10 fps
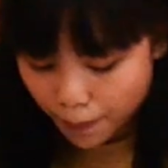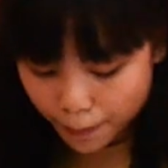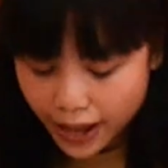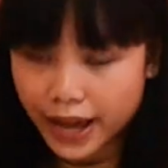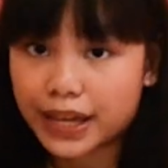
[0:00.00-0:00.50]

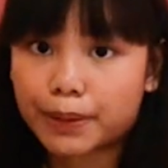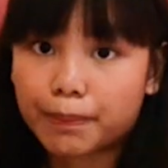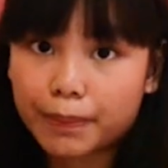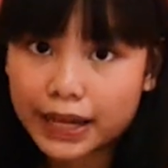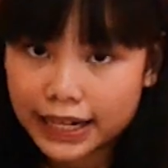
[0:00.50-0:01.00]
my
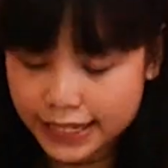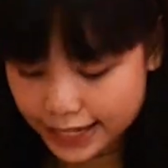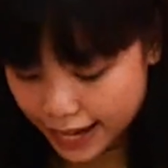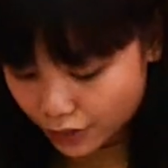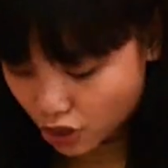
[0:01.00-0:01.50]
mini
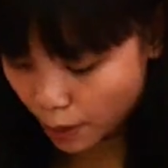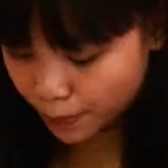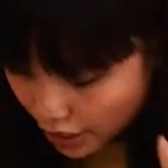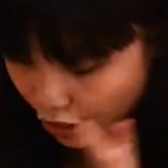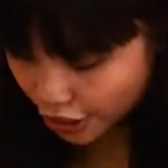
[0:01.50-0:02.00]
tank top.
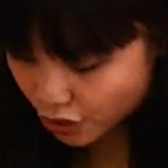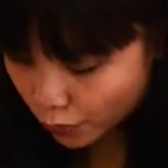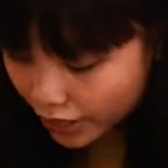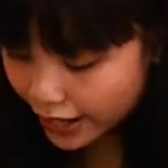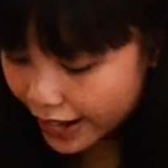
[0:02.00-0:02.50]
In this
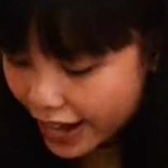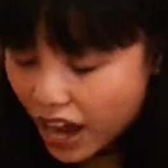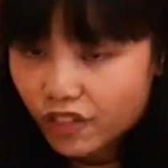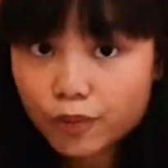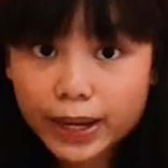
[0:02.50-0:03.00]
one, I
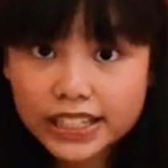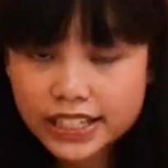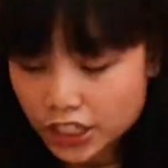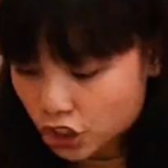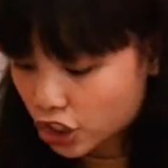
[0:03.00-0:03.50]
have my
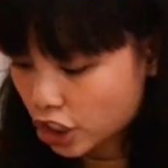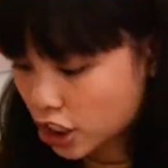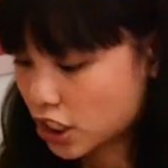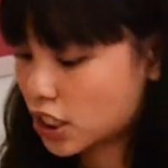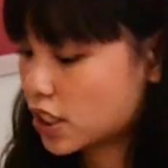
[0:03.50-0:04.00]

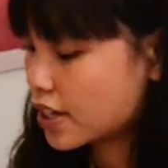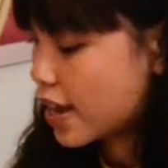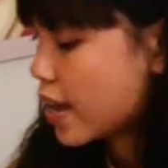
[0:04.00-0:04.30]
t-shirts.